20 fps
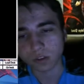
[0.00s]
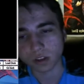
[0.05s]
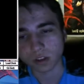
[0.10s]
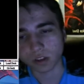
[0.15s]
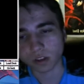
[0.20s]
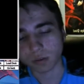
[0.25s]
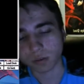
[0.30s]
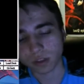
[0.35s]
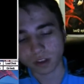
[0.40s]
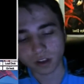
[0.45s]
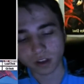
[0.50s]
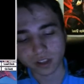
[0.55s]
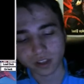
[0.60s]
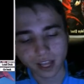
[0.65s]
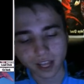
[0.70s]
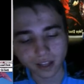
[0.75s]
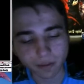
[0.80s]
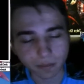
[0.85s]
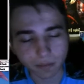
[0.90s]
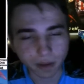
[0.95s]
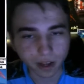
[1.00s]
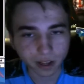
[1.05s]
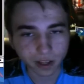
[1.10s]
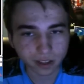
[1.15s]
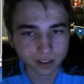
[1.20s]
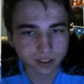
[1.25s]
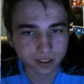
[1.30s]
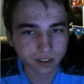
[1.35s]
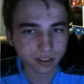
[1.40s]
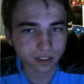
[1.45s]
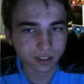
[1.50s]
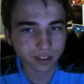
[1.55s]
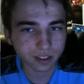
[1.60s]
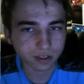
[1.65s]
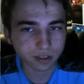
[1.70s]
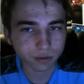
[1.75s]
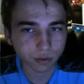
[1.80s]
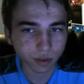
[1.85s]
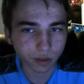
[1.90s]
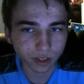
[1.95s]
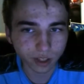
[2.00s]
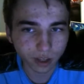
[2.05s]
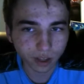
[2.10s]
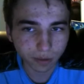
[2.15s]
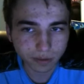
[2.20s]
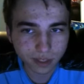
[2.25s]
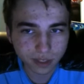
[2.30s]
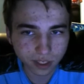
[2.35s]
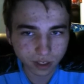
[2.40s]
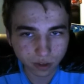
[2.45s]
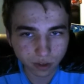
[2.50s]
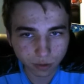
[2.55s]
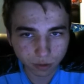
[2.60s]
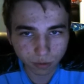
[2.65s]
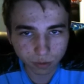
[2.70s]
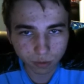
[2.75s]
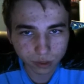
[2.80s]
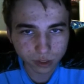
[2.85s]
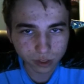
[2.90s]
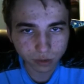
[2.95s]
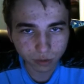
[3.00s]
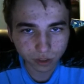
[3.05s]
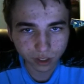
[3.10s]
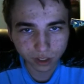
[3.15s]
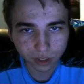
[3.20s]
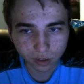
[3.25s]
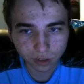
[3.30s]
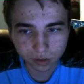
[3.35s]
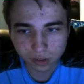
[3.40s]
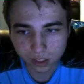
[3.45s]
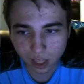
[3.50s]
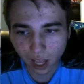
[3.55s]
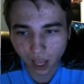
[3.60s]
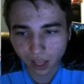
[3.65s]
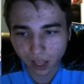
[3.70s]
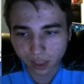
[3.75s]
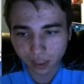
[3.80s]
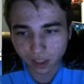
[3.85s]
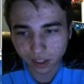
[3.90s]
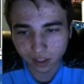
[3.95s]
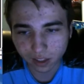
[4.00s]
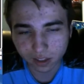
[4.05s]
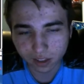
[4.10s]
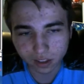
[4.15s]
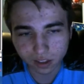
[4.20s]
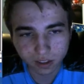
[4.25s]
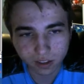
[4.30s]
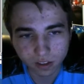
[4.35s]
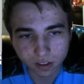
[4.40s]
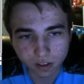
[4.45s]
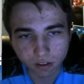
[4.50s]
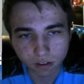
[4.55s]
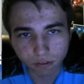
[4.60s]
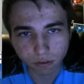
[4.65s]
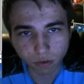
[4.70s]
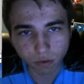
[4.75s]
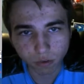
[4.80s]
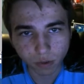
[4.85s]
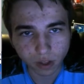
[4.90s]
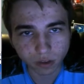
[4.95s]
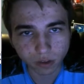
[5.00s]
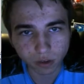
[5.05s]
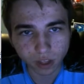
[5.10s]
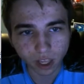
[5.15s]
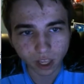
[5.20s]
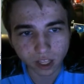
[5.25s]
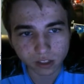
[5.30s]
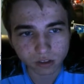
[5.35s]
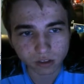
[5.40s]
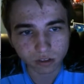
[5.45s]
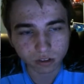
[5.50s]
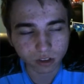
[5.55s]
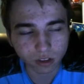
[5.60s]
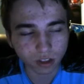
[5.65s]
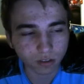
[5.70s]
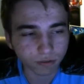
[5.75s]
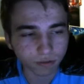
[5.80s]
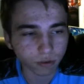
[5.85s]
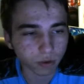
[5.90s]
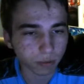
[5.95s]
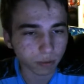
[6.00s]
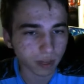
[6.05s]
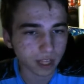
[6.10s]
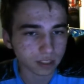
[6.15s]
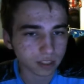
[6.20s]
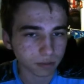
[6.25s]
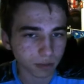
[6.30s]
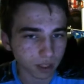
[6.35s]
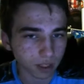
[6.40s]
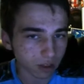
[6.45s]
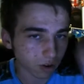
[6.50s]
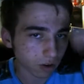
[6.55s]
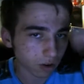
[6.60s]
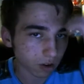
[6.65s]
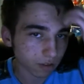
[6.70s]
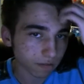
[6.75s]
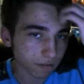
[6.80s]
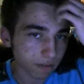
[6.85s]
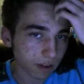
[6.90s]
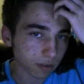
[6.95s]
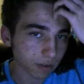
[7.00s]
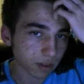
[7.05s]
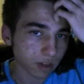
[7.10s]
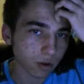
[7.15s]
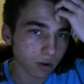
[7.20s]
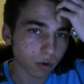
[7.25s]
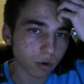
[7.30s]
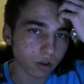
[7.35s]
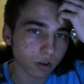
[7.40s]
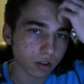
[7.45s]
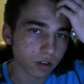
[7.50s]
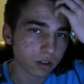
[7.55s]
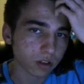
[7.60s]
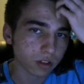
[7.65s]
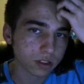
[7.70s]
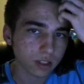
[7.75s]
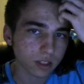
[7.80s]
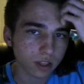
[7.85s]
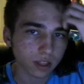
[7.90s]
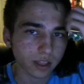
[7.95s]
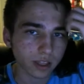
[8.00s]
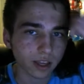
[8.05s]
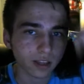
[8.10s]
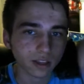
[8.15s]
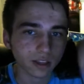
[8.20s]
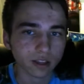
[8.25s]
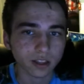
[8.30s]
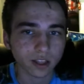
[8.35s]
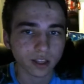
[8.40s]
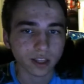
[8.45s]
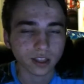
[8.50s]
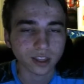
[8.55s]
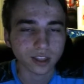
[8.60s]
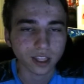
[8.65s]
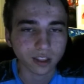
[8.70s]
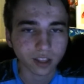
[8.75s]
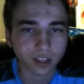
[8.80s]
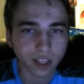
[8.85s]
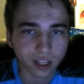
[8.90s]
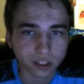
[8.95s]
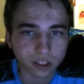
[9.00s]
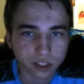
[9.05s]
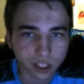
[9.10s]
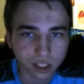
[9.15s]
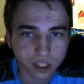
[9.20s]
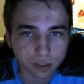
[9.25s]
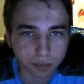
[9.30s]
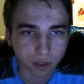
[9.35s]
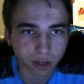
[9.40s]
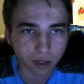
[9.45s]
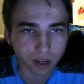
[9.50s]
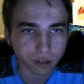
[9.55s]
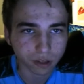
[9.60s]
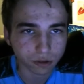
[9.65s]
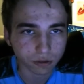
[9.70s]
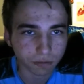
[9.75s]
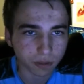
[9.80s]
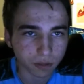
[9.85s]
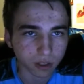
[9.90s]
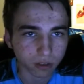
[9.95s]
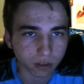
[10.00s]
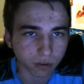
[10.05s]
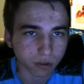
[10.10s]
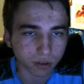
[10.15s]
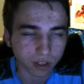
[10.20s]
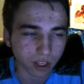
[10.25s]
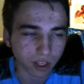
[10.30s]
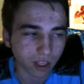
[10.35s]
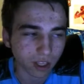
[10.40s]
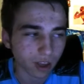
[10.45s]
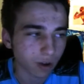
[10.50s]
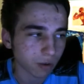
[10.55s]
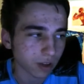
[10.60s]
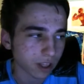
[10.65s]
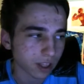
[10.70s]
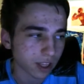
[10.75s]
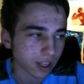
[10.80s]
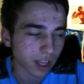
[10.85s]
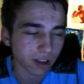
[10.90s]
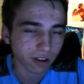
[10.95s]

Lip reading: with all that in mind, it's really up to you what you want to use. I think 4 Rendering Angel and 4 Blast Blade are very core to the deck that you can't change, but Conjure Mithril can go in and out